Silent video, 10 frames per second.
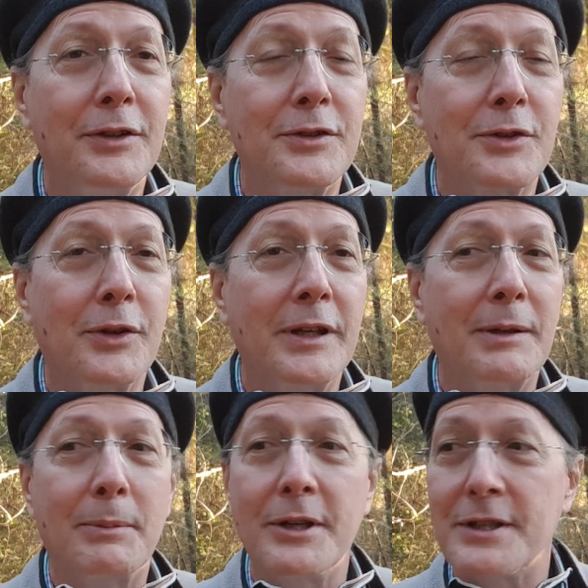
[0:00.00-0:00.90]
enjoy and
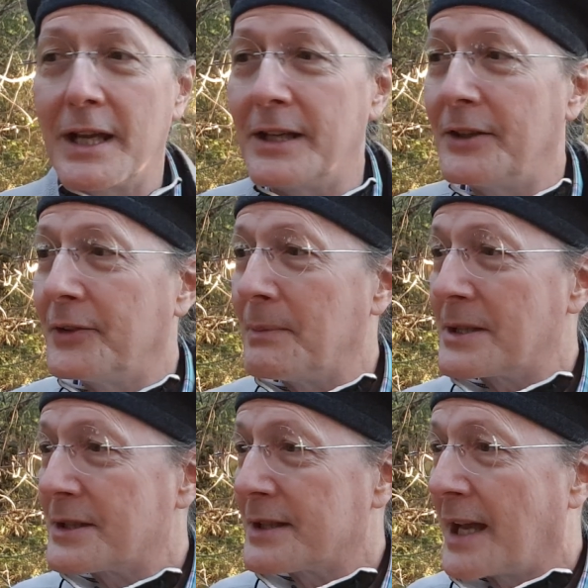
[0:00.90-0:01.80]
appreciate it as
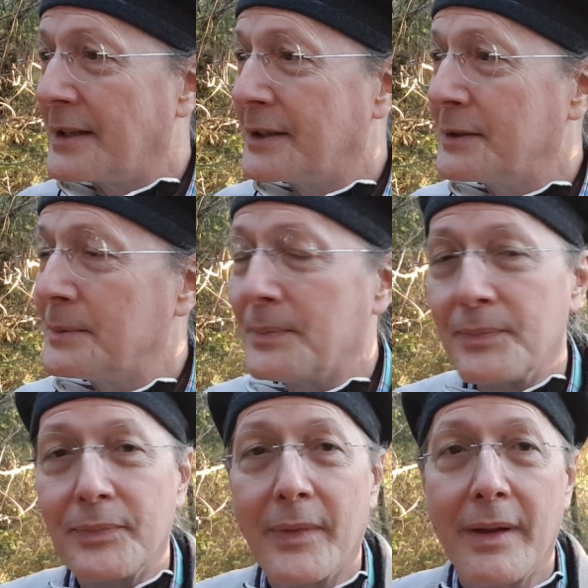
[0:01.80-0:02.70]
much as I do.
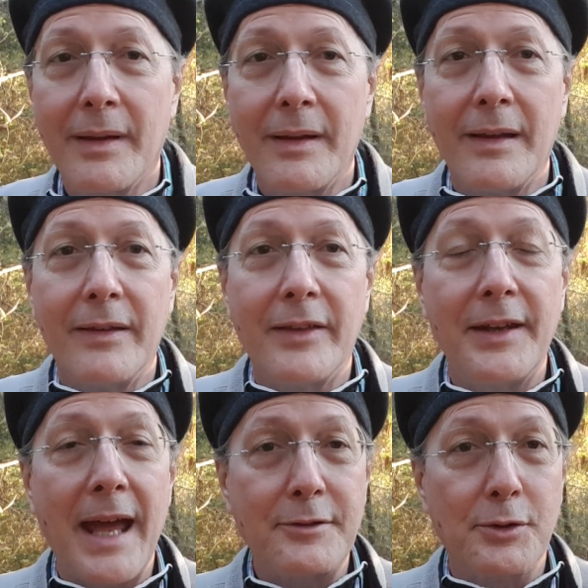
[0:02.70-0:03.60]
The
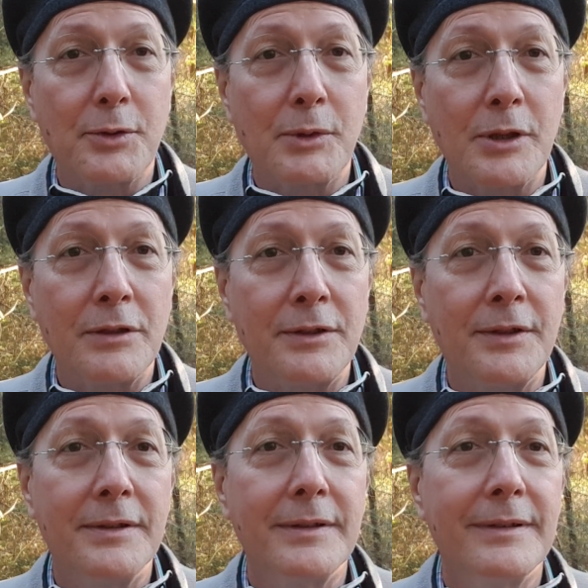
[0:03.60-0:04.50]
natural world
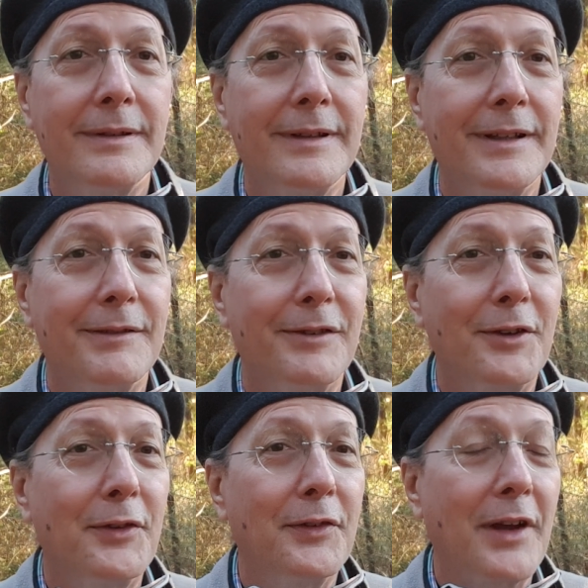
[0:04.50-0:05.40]

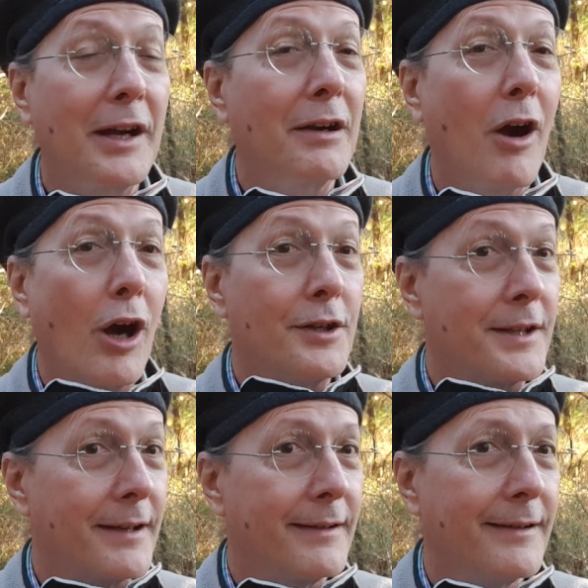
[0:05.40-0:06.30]
versus our art
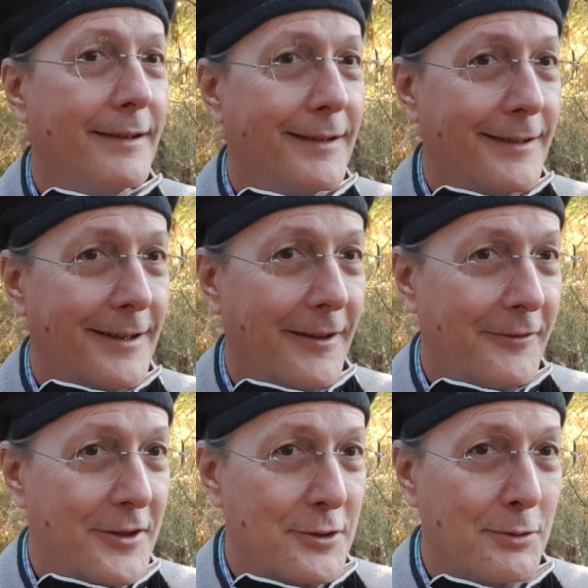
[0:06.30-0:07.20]

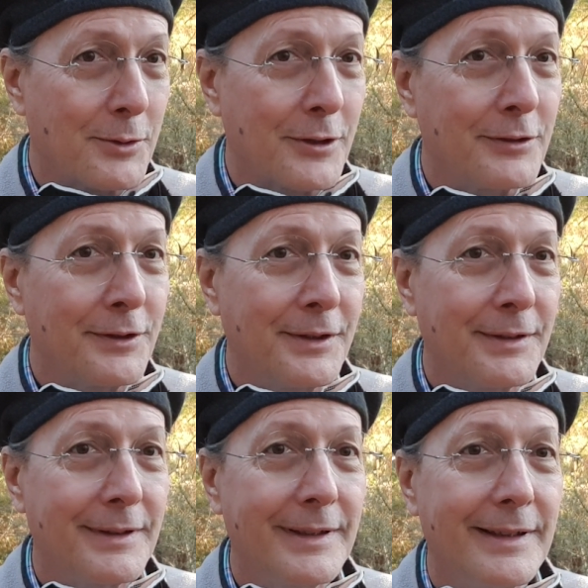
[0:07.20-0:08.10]
official world.
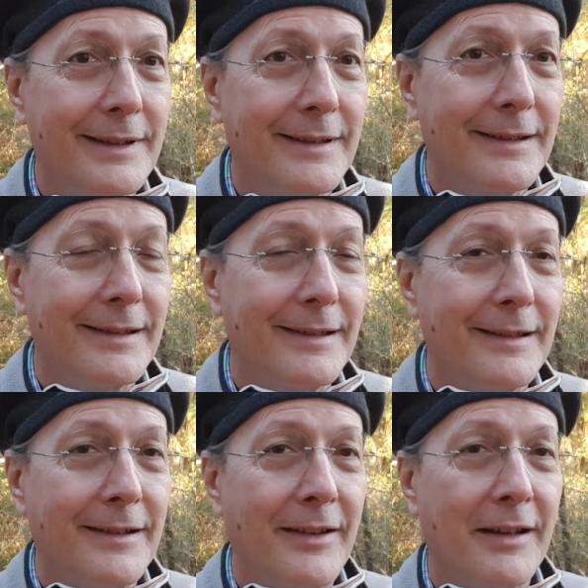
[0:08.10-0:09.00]

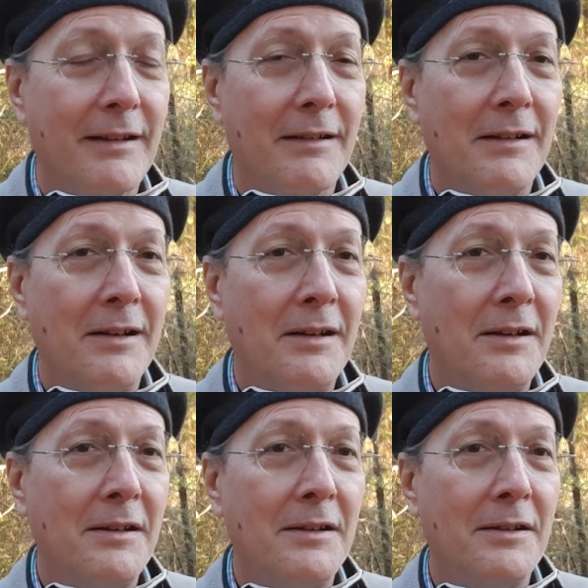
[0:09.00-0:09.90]
think,
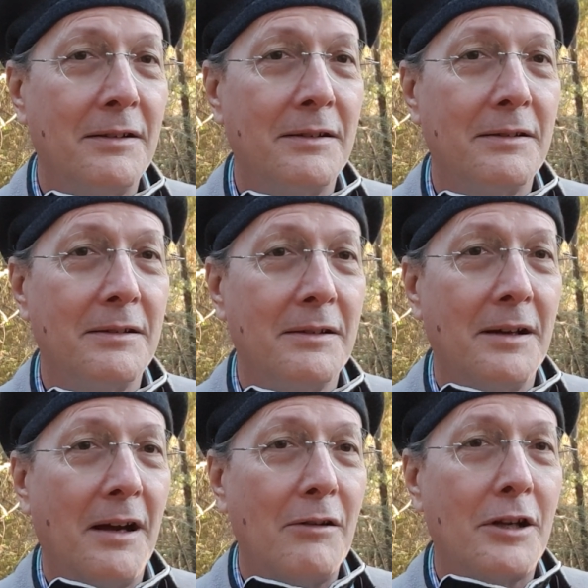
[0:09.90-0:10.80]
oh,
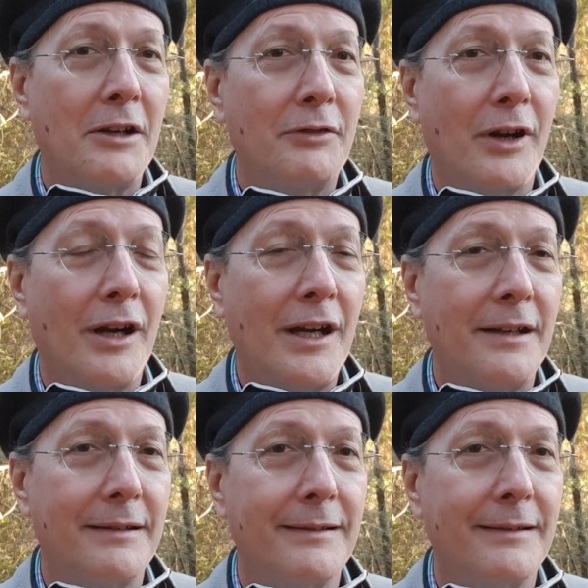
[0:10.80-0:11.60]
I don't care for art.